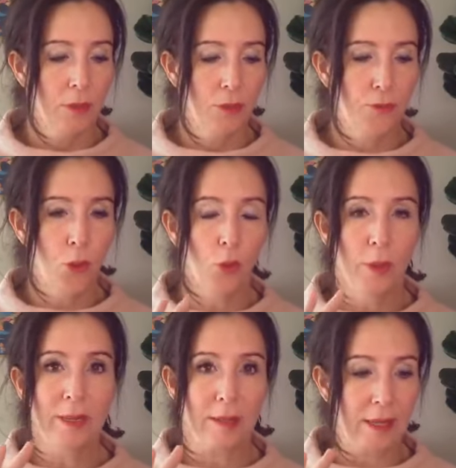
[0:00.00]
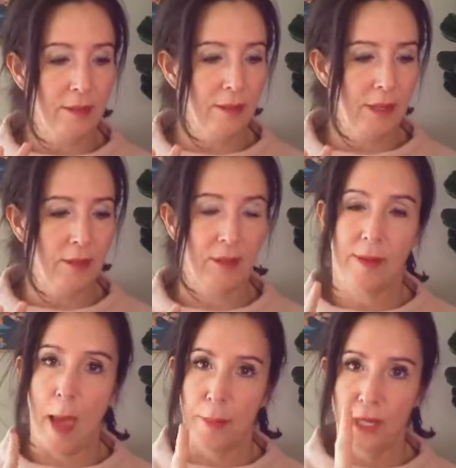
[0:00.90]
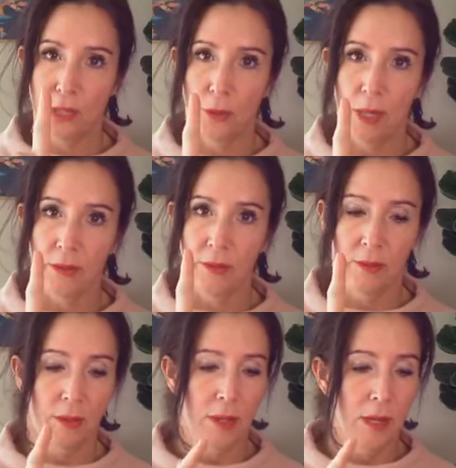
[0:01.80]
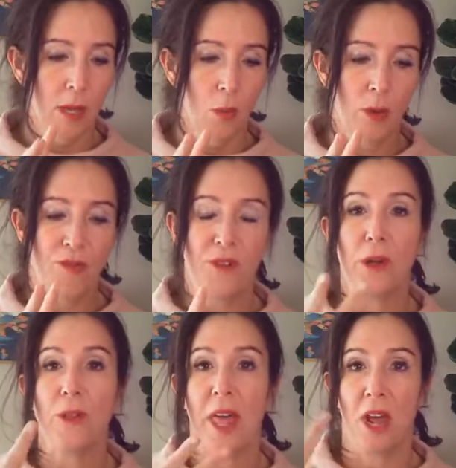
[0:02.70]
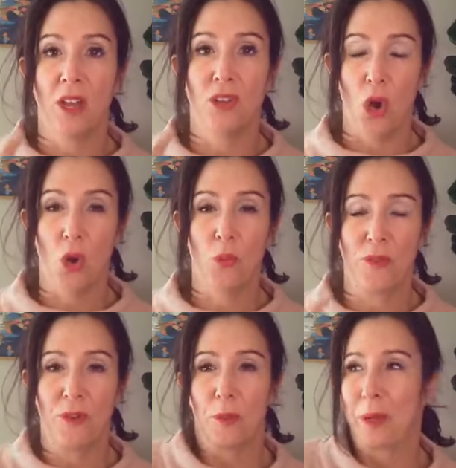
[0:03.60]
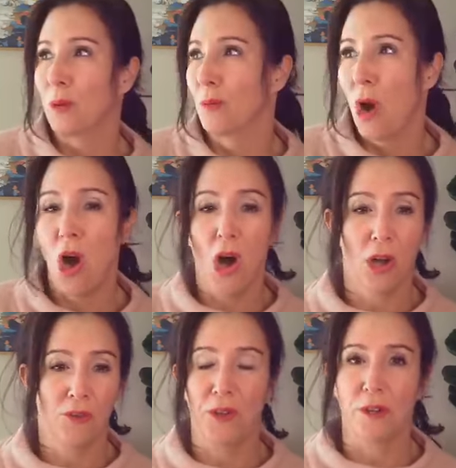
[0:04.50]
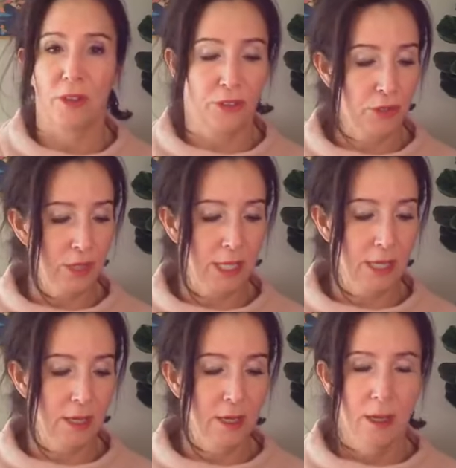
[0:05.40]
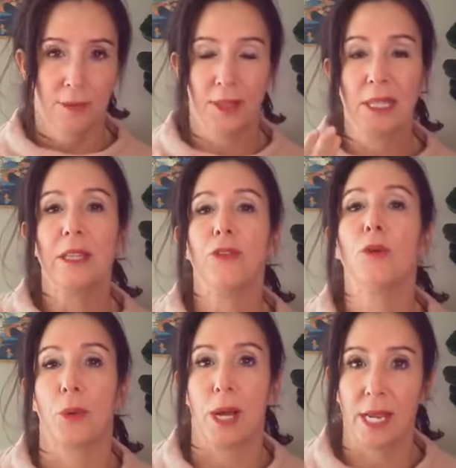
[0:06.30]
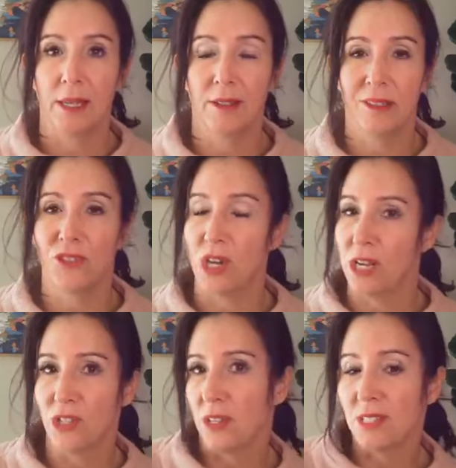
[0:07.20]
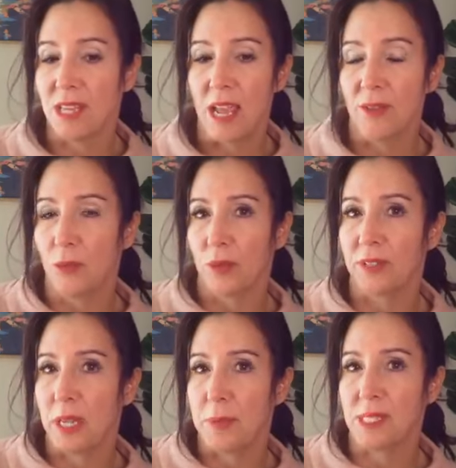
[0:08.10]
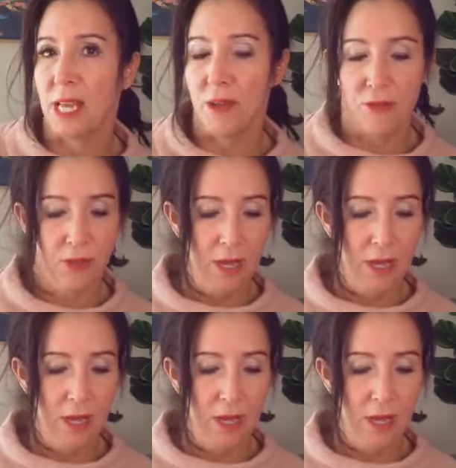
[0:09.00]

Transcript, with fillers: the four reasons is it's happening to us. We fear that unknown. We fear being wrong, fear of uncertainty. The lizard brain sees change as unsafe and wants to keep us safe.